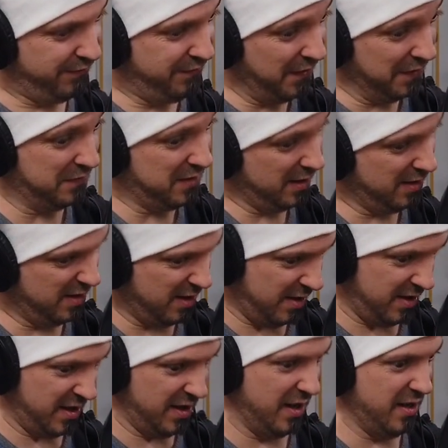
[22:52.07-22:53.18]
50 to
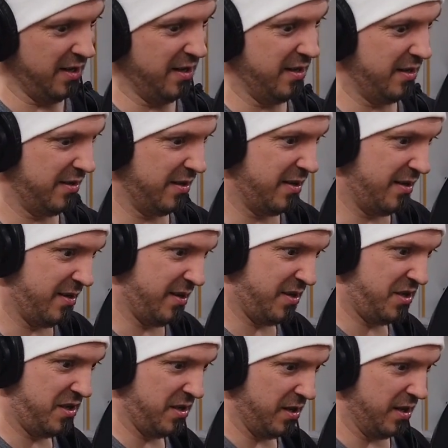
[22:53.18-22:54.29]
80, and then they
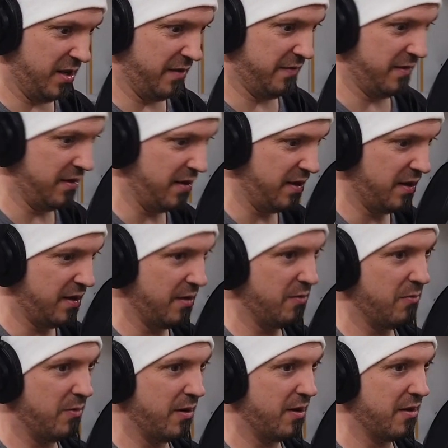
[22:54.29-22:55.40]
shut off the hot
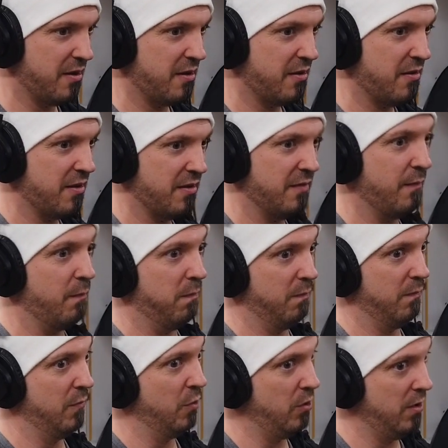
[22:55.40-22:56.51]
water,
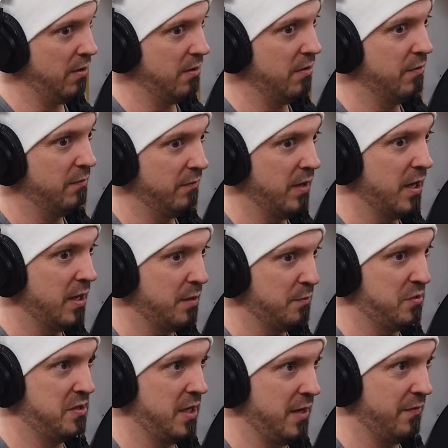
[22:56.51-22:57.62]
and, well, Adam
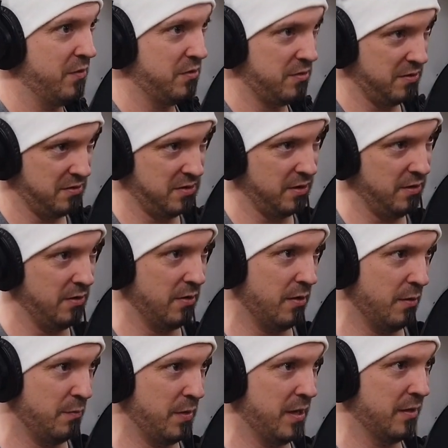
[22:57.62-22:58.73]
Savage could tell you all
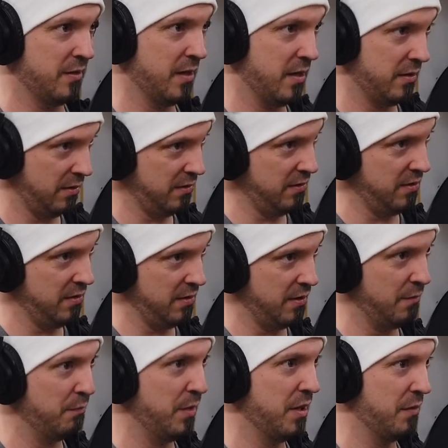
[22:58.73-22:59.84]
about that. They did it
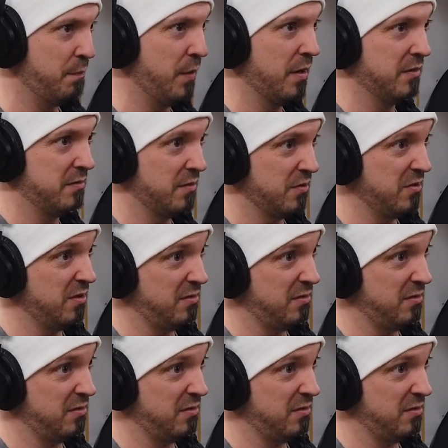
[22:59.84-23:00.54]
on Mythbusters.